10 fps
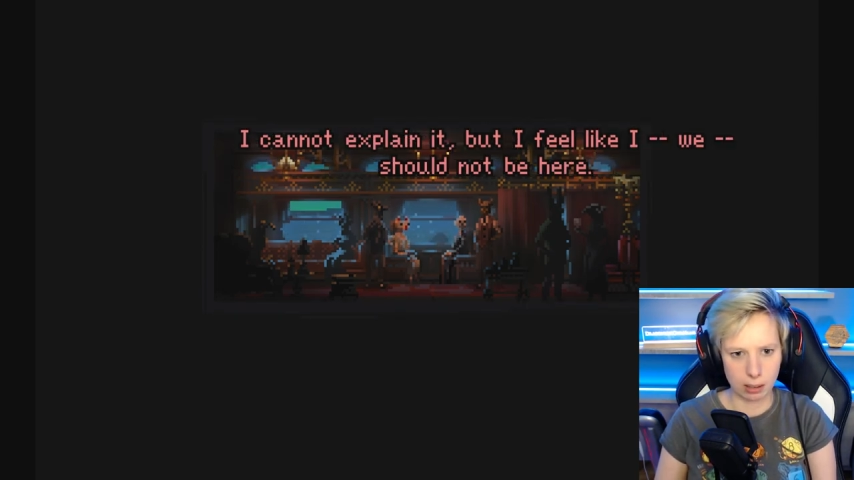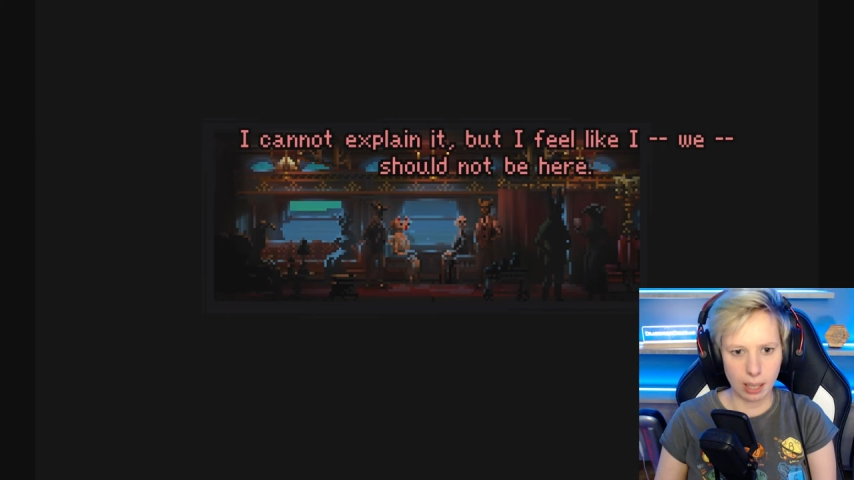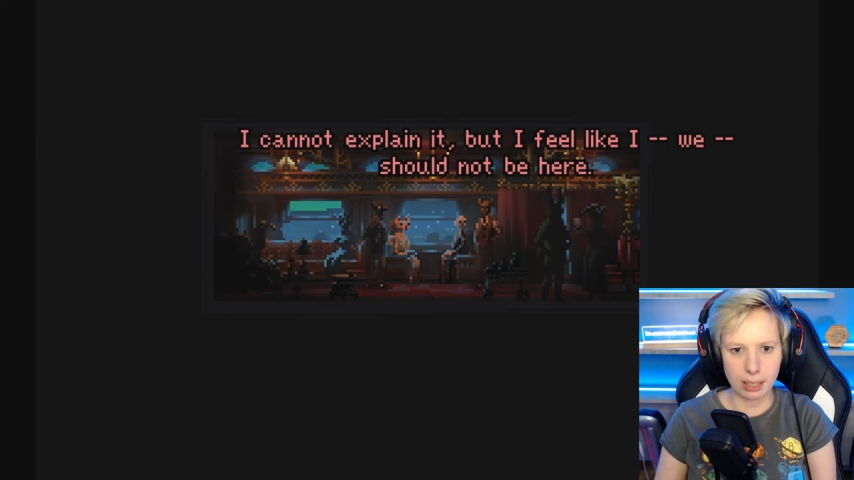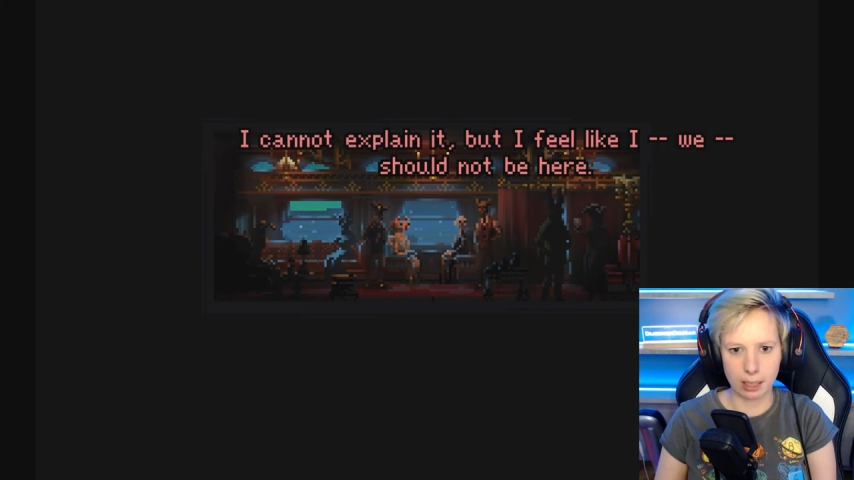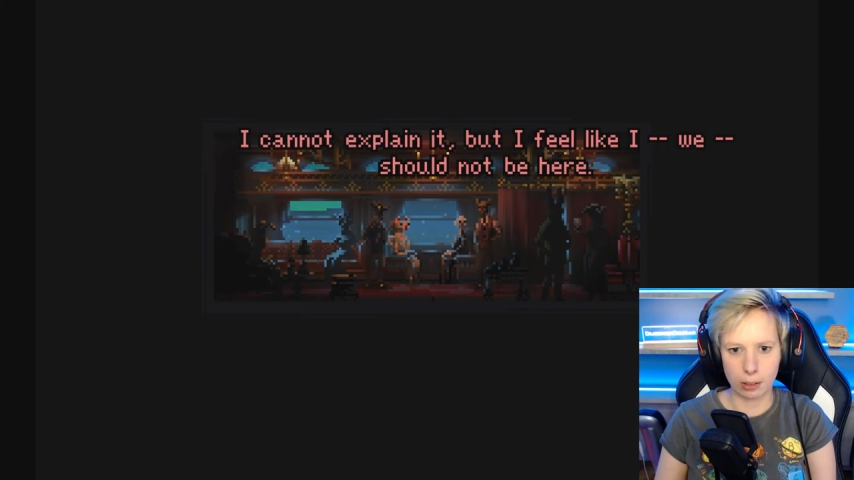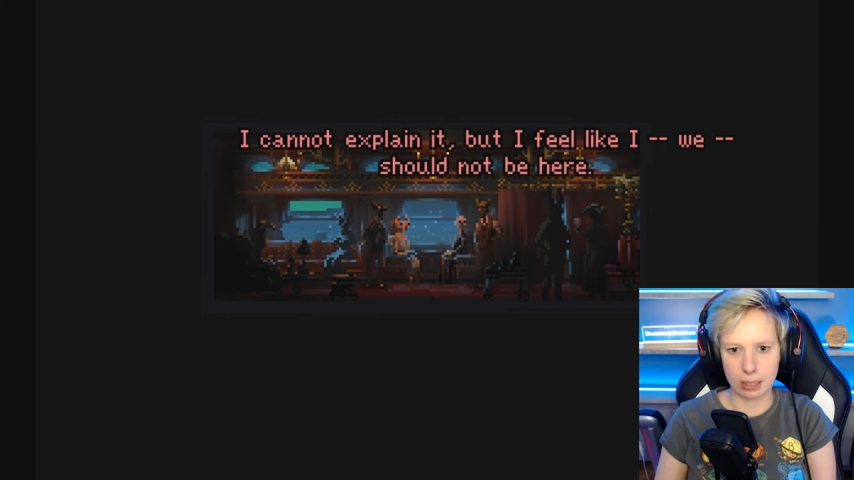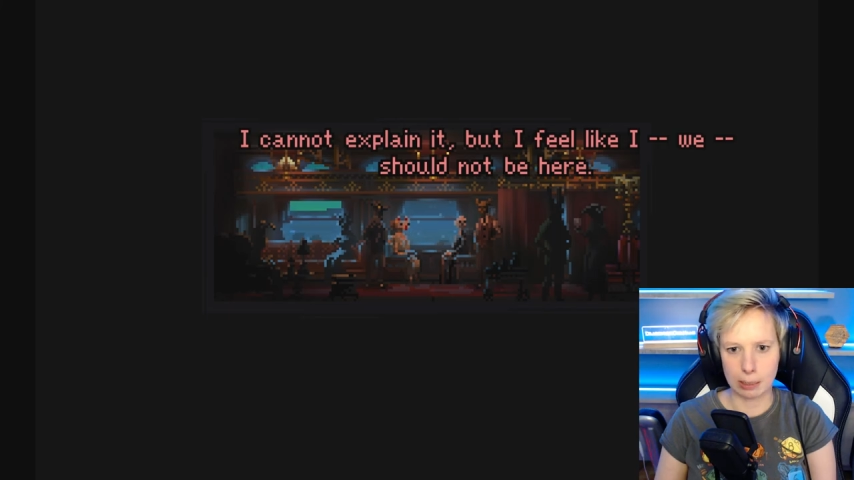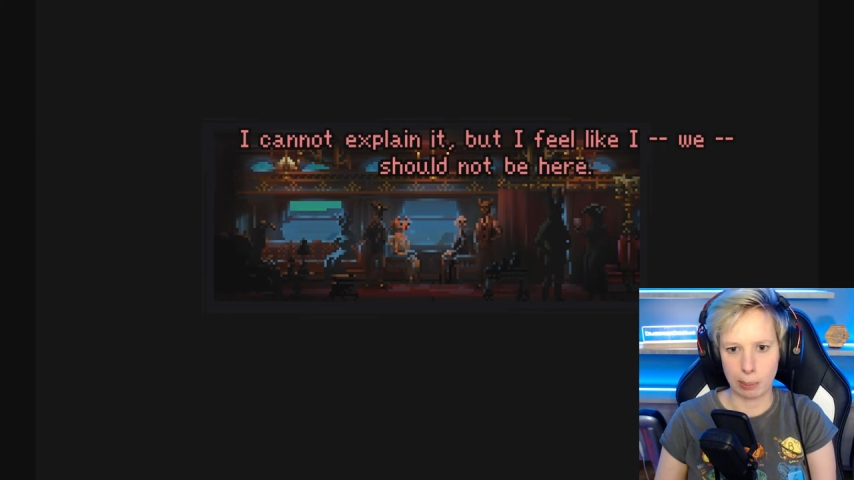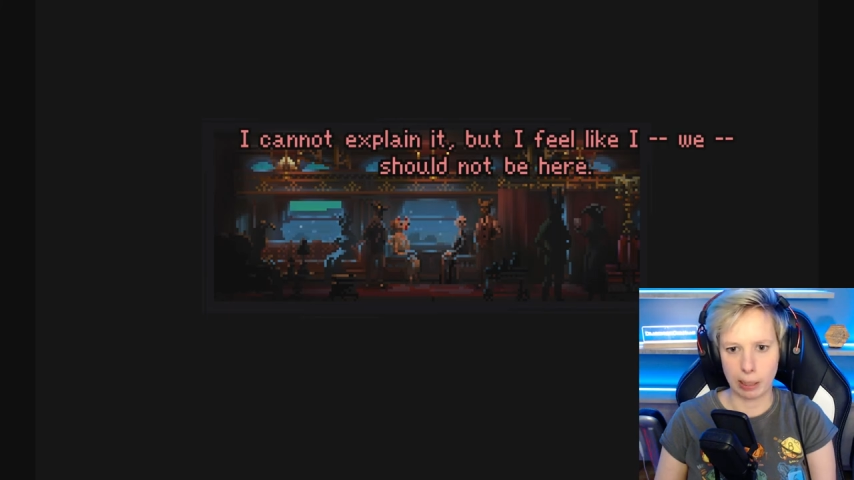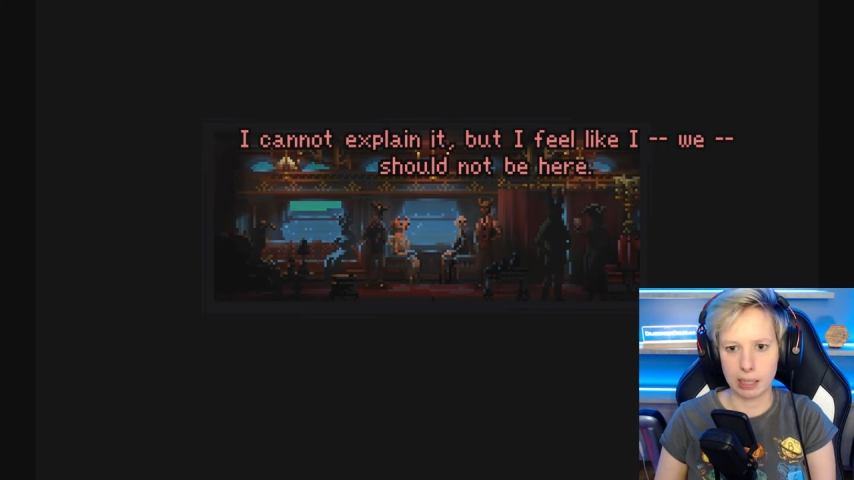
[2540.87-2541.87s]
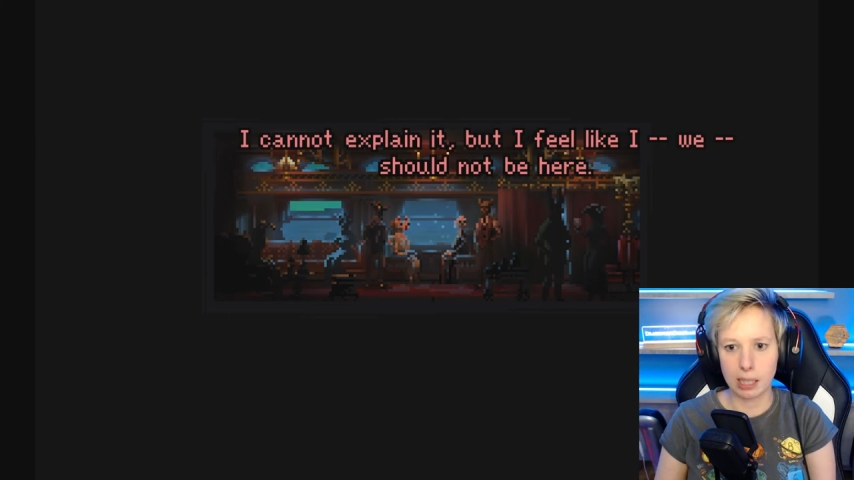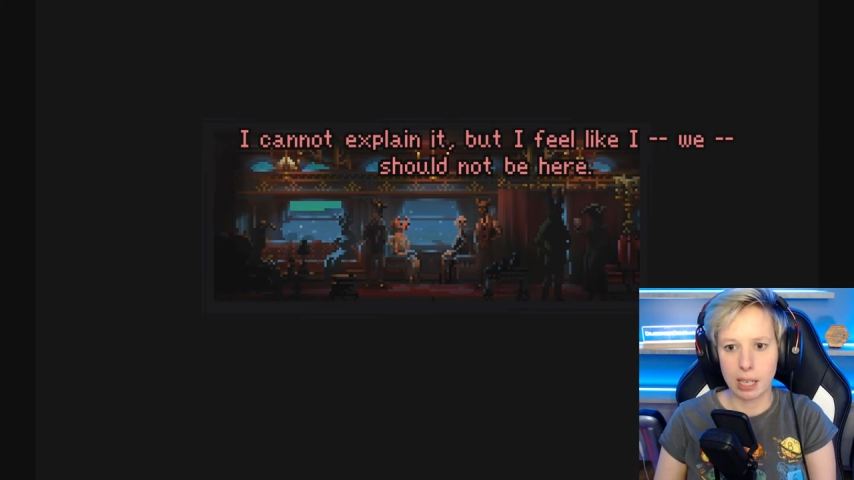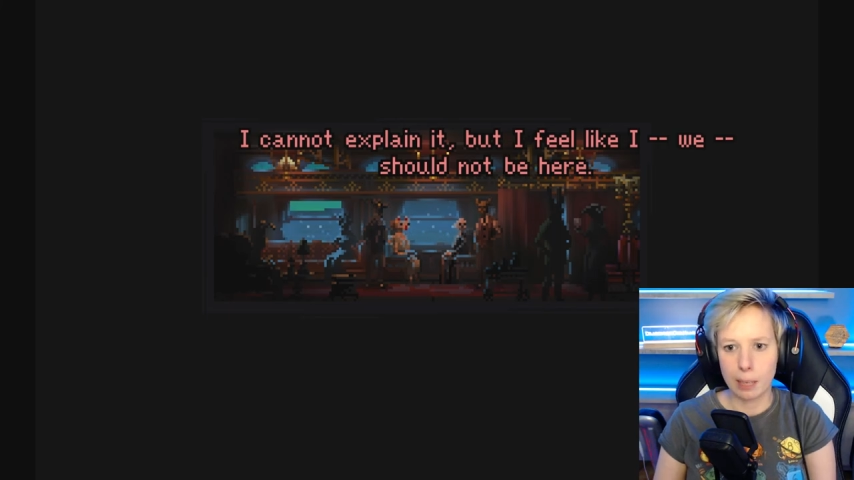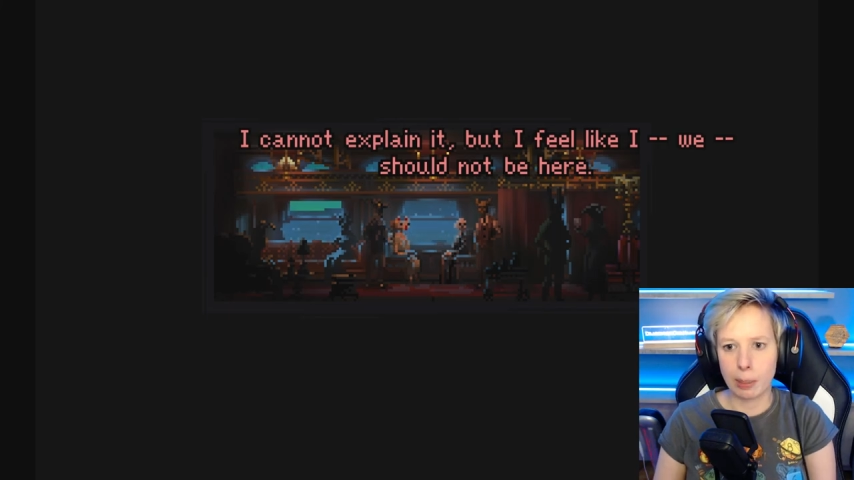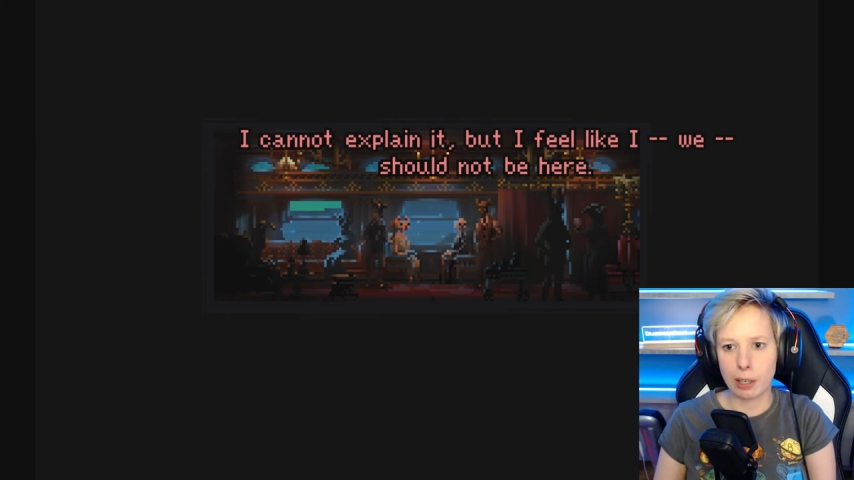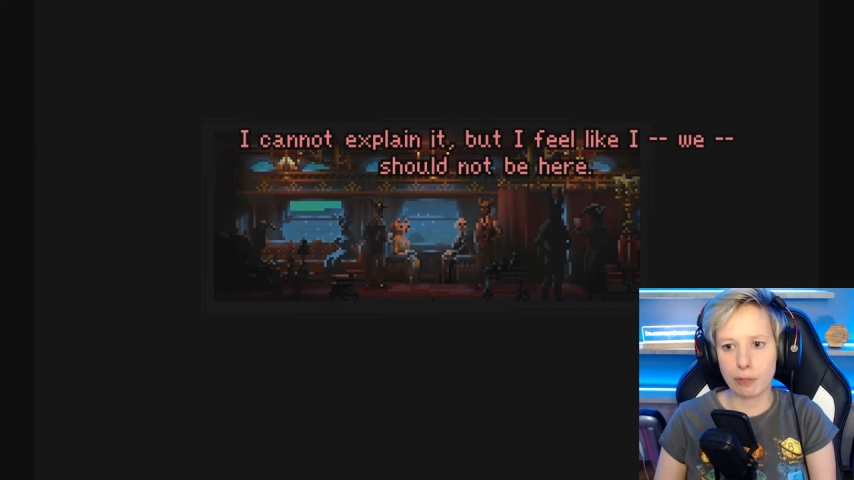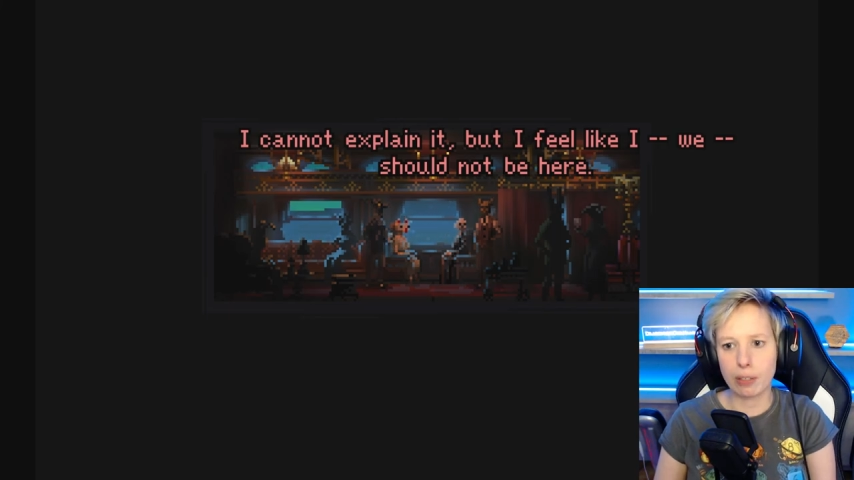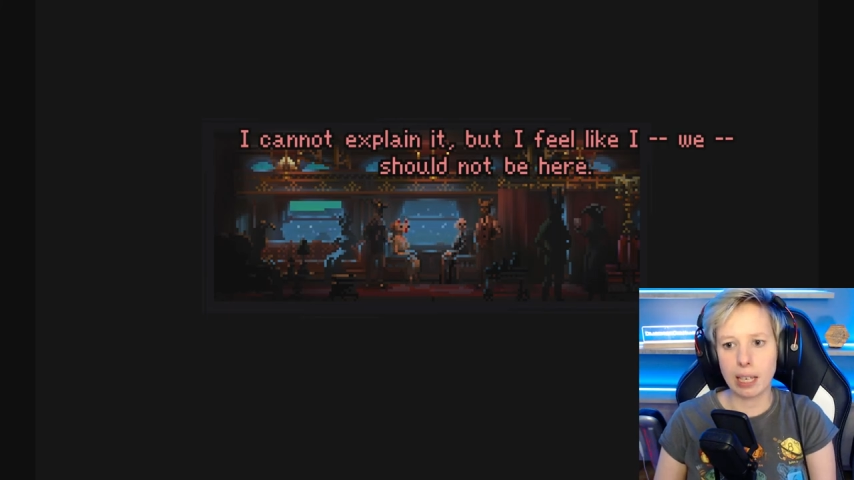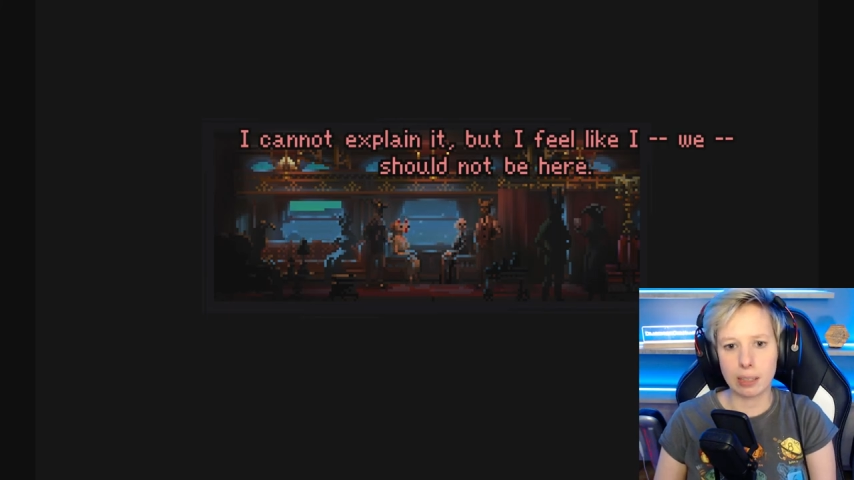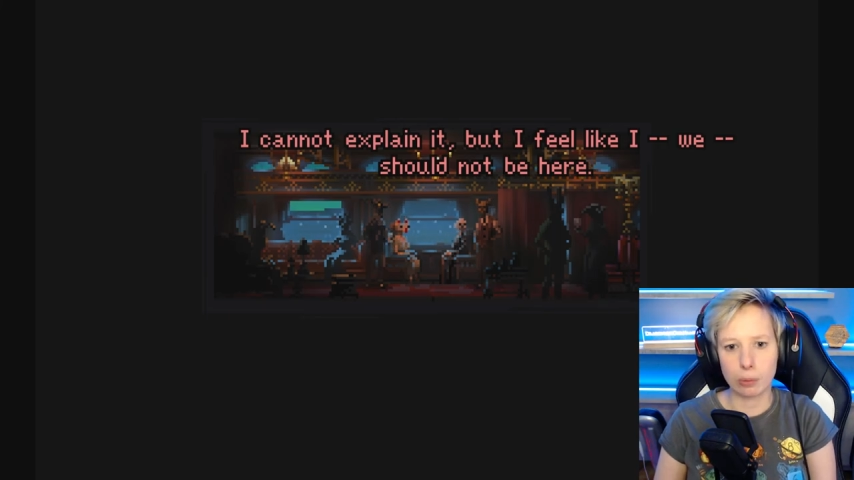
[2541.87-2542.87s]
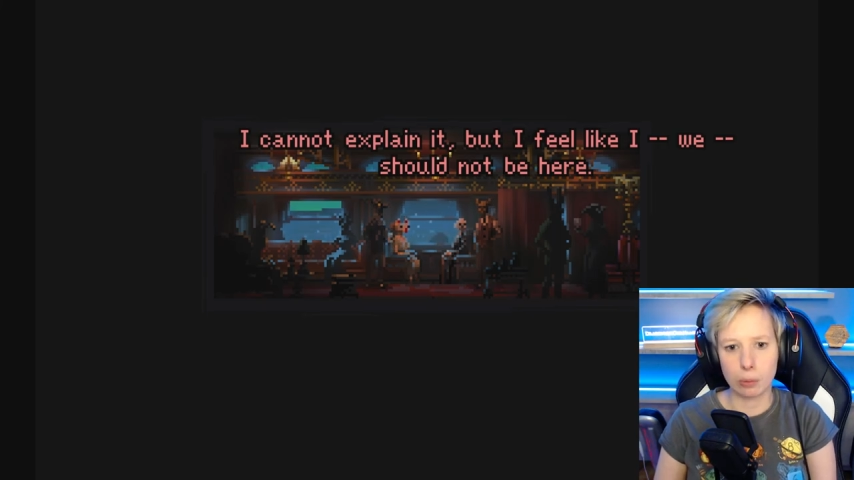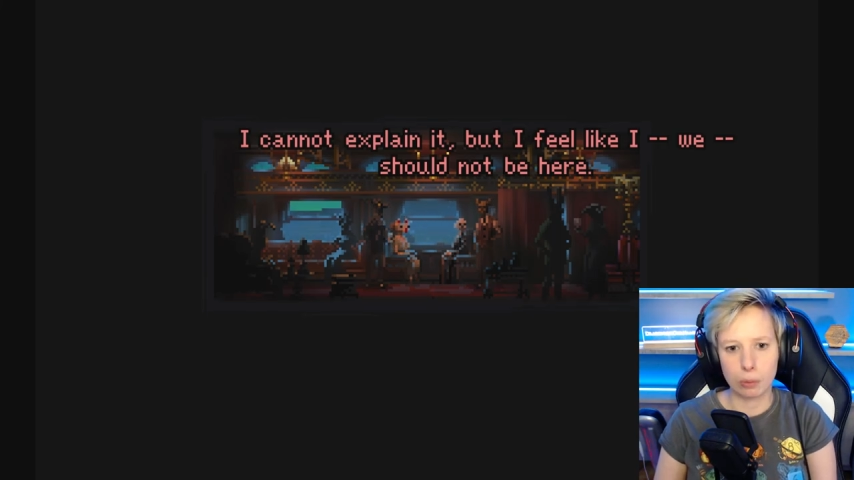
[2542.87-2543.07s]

I cannot explain it, but I feel like